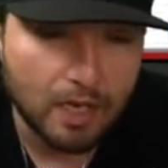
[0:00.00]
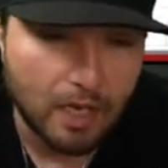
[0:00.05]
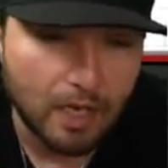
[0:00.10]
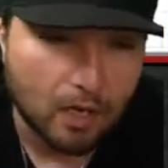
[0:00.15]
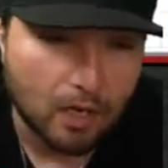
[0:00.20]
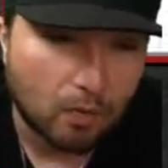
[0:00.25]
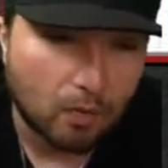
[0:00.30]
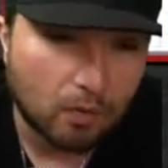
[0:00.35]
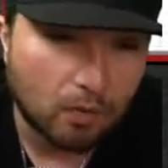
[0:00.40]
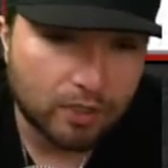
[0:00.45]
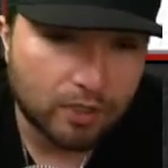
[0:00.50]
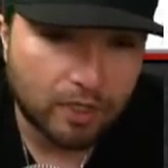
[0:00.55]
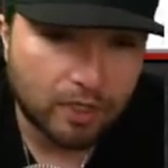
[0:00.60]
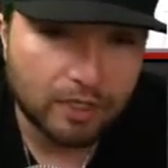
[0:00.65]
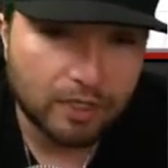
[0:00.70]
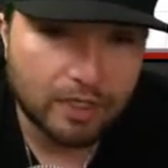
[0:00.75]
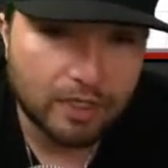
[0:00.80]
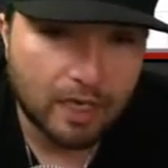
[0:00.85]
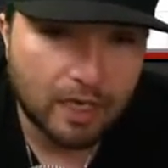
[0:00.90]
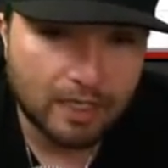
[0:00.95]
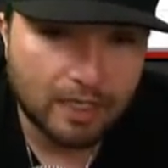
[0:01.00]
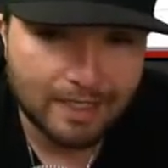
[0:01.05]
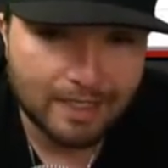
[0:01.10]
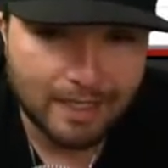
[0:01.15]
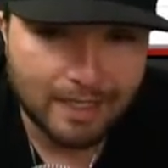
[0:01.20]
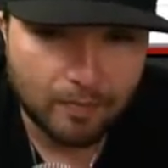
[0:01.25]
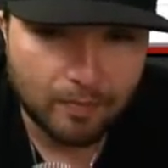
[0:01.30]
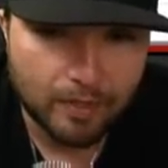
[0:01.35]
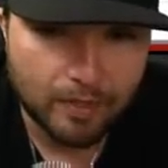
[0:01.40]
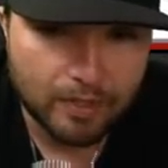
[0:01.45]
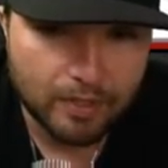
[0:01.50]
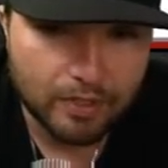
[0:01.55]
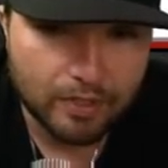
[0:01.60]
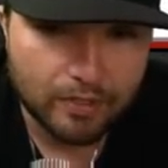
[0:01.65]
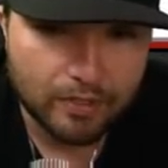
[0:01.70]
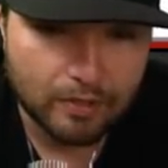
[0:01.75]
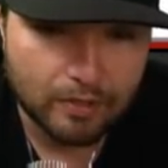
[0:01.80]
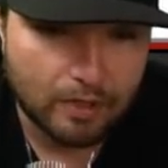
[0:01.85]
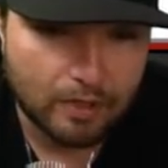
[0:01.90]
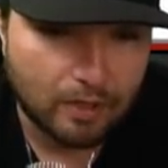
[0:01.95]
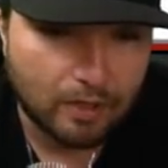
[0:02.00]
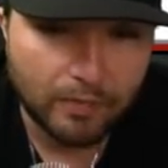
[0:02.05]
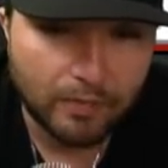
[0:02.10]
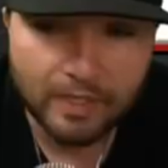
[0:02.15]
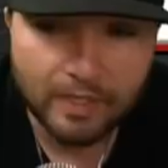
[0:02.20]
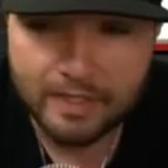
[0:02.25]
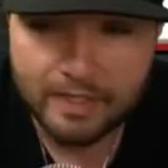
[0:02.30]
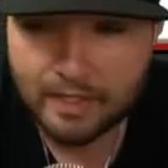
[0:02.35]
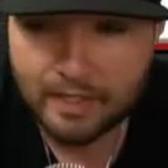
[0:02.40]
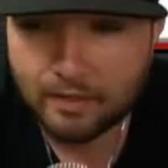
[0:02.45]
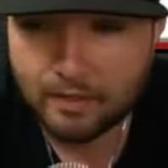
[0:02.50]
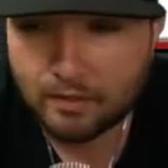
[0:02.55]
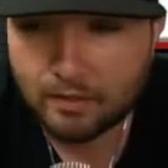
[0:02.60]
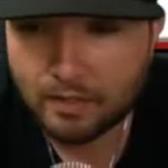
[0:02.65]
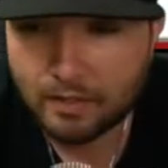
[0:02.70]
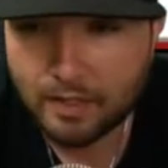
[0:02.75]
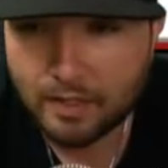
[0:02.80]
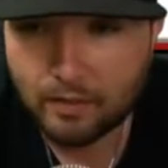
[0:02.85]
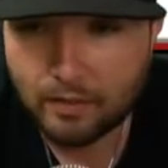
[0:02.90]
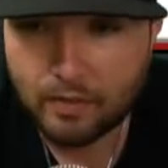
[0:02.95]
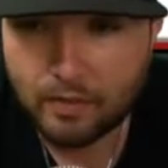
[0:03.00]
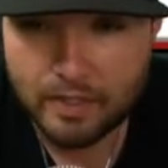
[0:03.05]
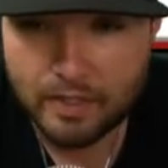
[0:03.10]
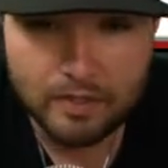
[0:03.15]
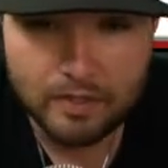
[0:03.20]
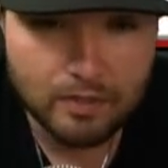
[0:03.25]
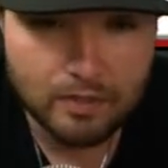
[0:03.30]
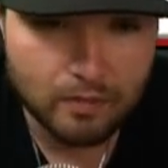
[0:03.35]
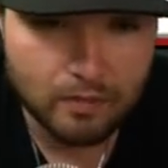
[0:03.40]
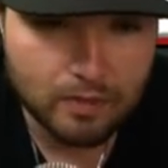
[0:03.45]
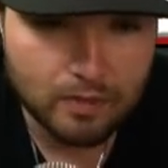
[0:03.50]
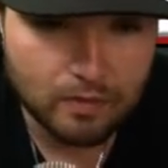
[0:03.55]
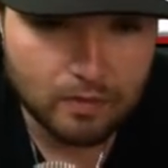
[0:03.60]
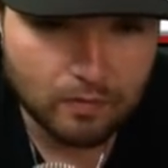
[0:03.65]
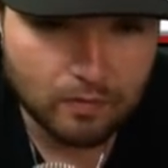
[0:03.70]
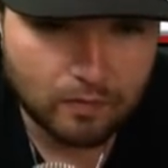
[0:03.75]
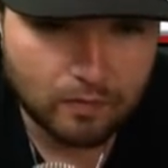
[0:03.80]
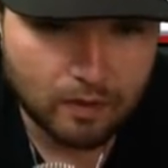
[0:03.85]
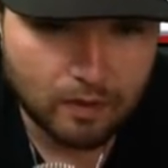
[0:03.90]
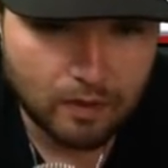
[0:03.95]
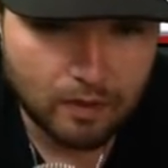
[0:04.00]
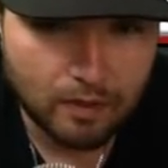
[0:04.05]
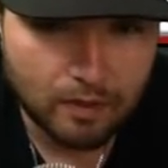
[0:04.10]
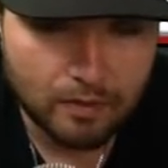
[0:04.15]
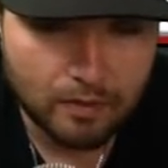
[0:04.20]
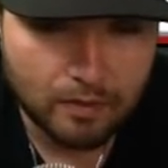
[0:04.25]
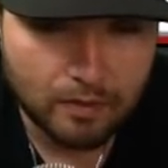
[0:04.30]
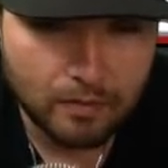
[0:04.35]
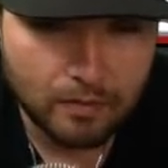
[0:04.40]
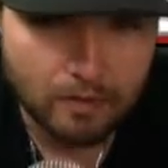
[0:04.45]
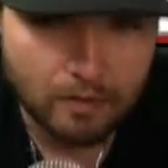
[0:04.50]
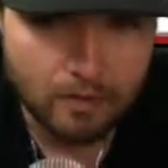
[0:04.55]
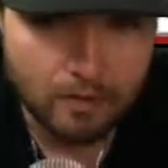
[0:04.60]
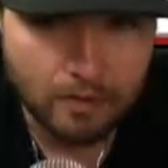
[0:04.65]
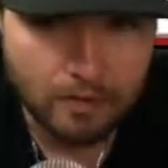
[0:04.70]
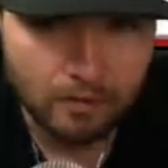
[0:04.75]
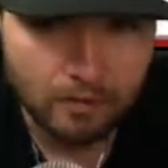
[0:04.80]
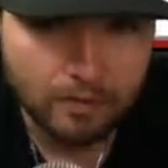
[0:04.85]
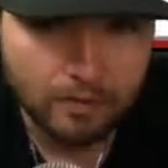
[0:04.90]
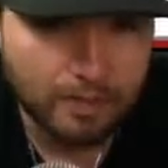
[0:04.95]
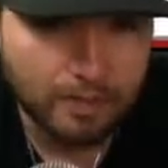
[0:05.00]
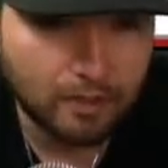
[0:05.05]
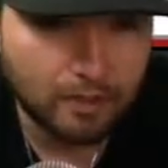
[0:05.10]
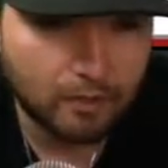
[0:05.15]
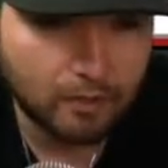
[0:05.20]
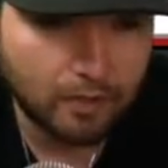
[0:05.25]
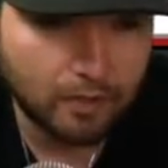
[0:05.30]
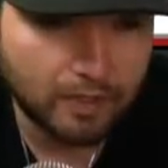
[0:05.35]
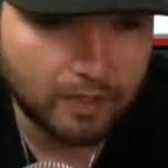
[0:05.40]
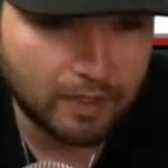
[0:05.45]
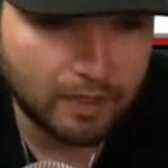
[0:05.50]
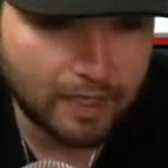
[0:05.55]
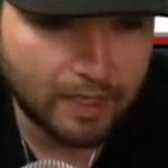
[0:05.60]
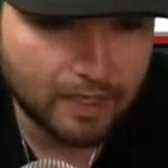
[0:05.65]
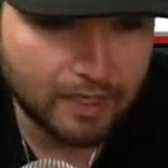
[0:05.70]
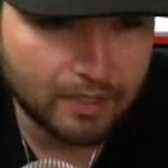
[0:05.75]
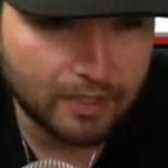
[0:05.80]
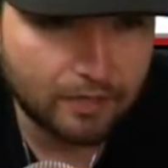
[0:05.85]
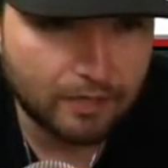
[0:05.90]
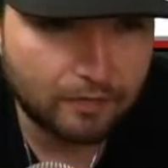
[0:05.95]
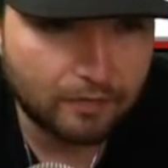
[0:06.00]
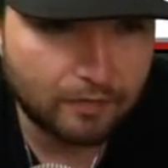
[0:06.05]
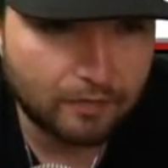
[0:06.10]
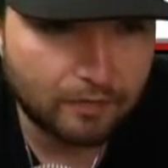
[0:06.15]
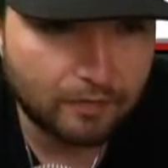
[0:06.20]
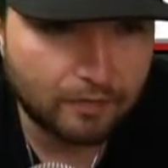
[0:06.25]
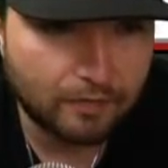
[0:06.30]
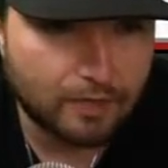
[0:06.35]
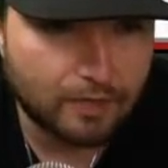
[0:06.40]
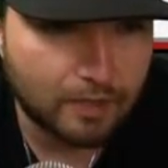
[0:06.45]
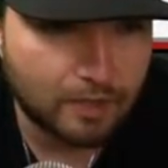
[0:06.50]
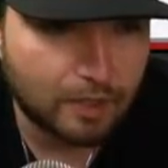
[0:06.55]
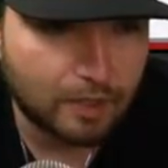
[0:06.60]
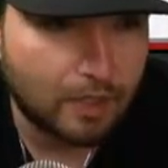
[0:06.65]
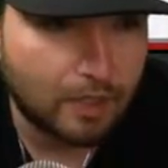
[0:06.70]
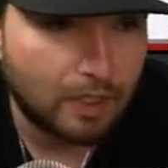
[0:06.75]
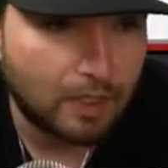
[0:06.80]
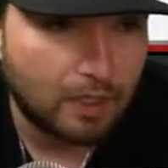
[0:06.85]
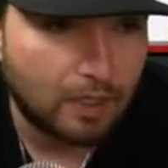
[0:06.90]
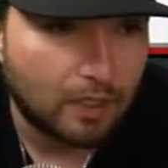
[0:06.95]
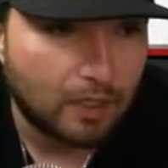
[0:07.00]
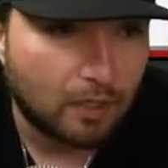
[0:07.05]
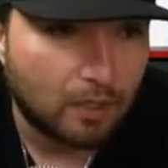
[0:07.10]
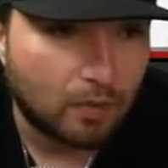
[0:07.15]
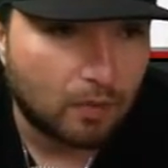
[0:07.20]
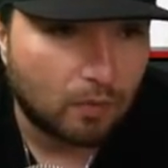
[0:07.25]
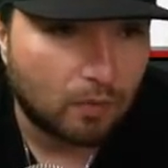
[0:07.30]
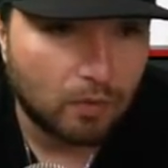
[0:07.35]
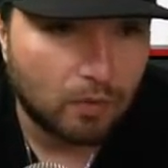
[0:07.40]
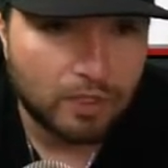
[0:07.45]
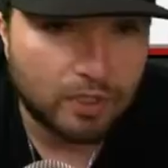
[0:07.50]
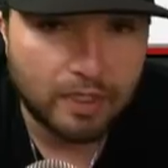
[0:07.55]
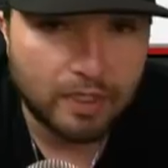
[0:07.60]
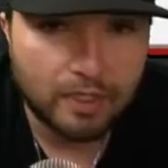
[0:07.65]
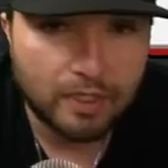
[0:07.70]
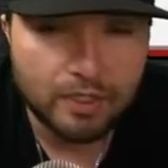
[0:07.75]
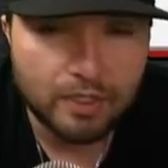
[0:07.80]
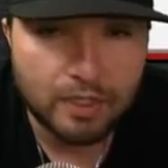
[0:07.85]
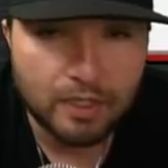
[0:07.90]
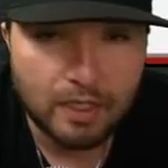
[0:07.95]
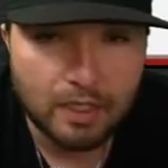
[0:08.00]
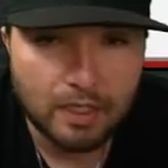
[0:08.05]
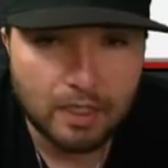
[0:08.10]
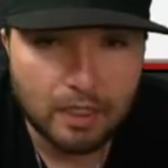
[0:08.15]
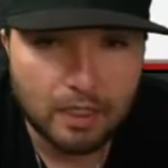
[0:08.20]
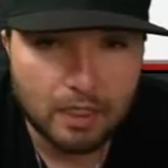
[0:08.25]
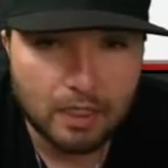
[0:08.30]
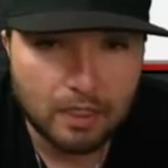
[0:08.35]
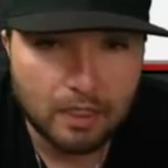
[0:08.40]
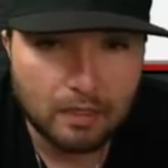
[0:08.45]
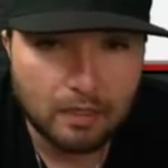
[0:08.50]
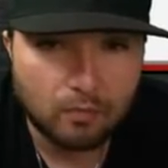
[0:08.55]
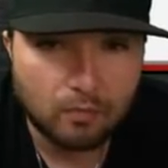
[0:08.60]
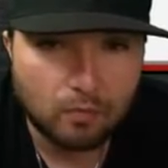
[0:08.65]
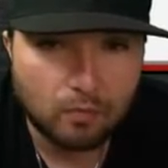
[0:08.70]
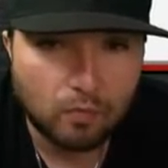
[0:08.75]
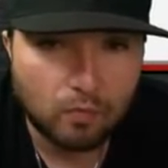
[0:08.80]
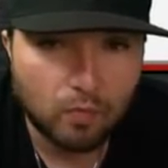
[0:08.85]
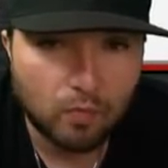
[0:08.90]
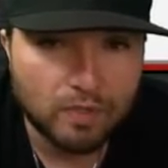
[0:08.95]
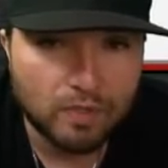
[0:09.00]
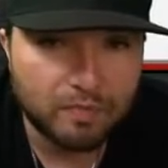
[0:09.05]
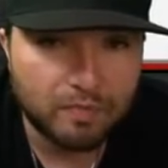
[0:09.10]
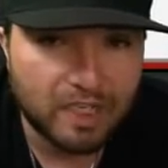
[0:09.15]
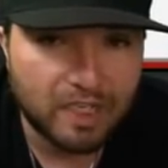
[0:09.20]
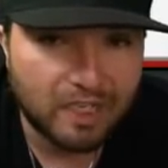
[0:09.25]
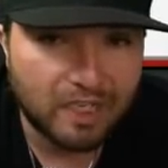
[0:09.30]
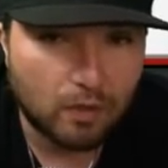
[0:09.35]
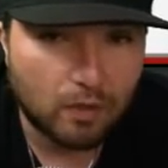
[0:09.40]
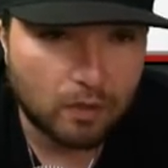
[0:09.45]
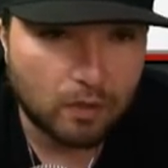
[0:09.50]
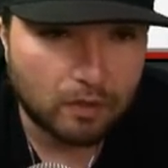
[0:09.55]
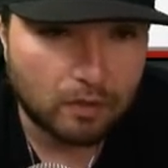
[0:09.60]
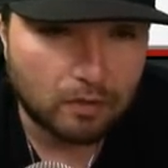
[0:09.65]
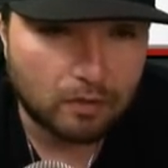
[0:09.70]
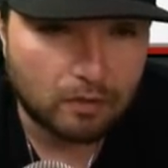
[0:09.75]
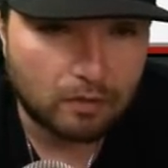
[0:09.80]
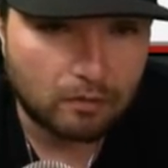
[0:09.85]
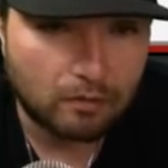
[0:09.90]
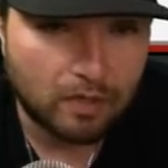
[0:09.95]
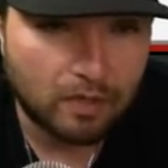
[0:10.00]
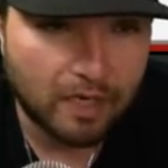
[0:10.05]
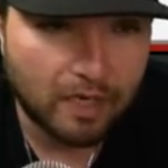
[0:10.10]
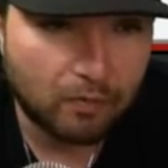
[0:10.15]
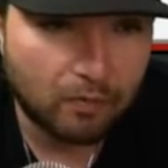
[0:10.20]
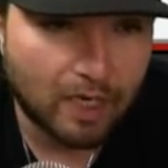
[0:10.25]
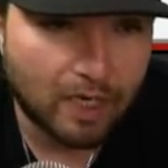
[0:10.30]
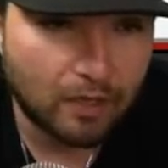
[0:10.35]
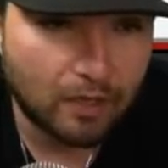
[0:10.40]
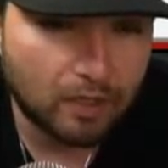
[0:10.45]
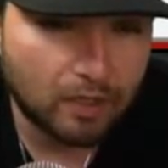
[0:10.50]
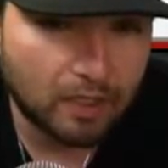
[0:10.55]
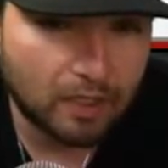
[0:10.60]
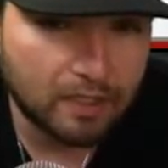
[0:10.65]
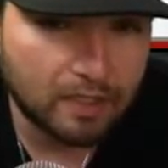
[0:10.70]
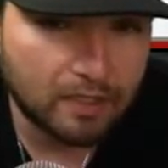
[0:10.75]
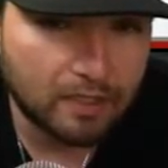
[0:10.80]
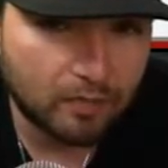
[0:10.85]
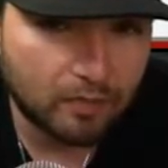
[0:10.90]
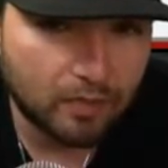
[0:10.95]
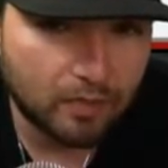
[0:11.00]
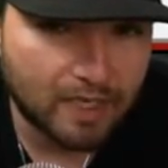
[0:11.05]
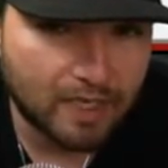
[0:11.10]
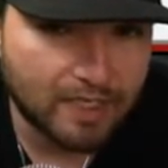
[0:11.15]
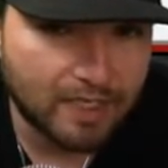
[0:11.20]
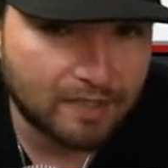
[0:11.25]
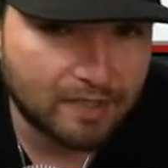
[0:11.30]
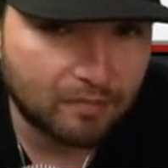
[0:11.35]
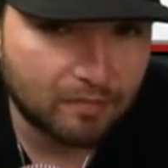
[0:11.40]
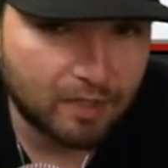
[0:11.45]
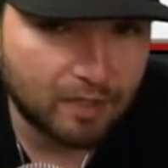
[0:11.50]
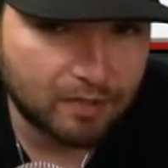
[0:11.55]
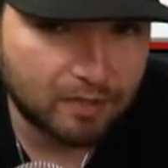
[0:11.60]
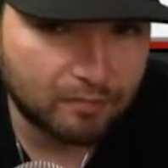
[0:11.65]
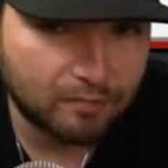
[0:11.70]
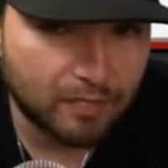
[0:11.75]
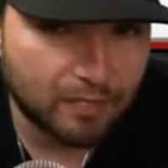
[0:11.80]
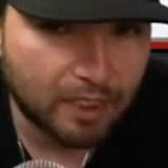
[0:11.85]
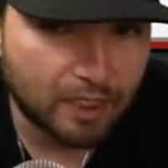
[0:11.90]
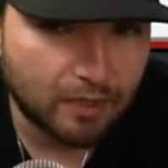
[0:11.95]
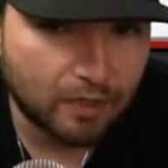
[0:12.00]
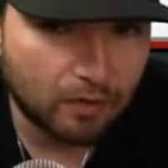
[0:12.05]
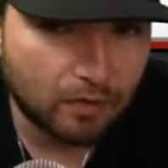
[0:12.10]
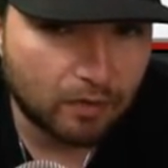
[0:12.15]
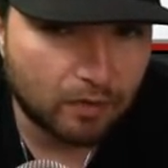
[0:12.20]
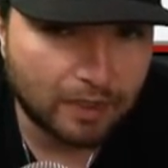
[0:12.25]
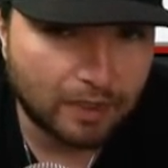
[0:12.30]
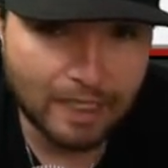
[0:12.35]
Woo-Chan Cha is their pitcher. We can take a look at what he's doing so far. Let's take a look at what he did last year first. Woo-Chan Cha was mediocre. Right? When I look at these numbers, I see just mediocre. Not